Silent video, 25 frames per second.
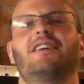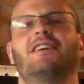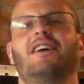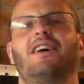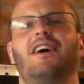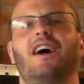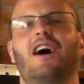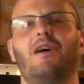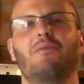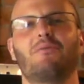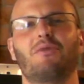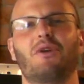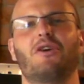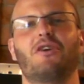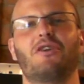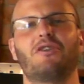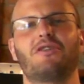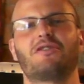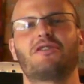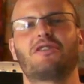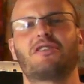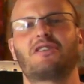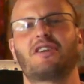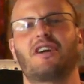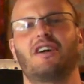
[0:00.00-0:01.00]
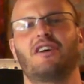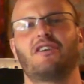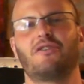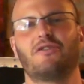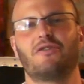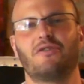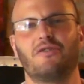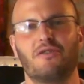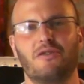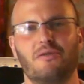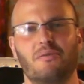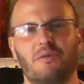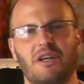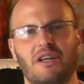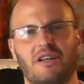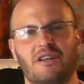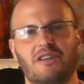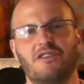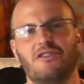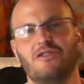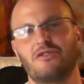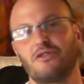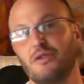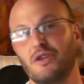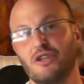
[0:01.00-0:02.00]
I'm your host Tyrone Rubin,
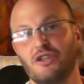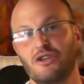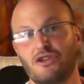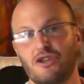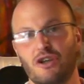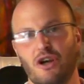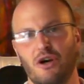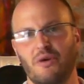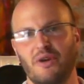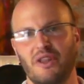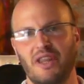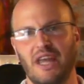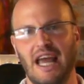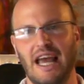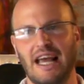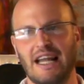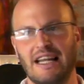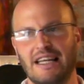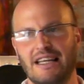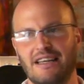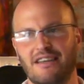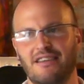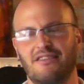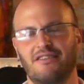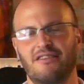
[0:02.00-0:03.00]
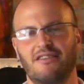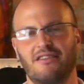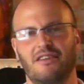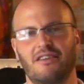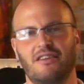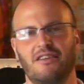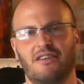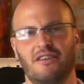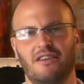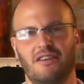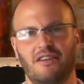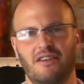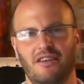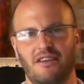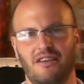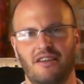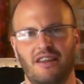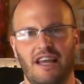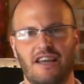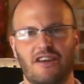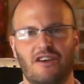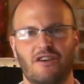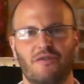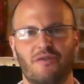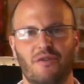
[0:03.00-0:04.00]
doing the show with Alex.
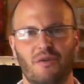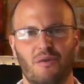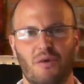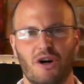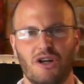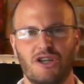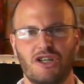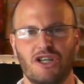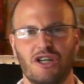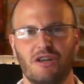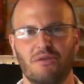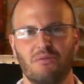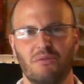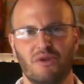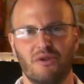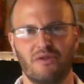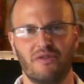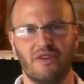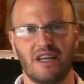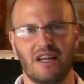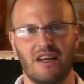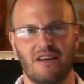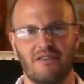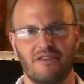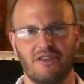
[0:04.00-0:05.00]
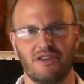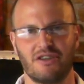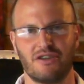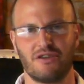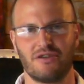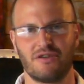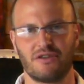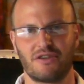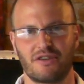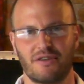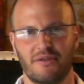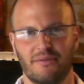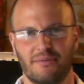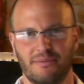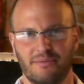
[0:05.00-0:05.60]
Thank you for watching Movie Lover News.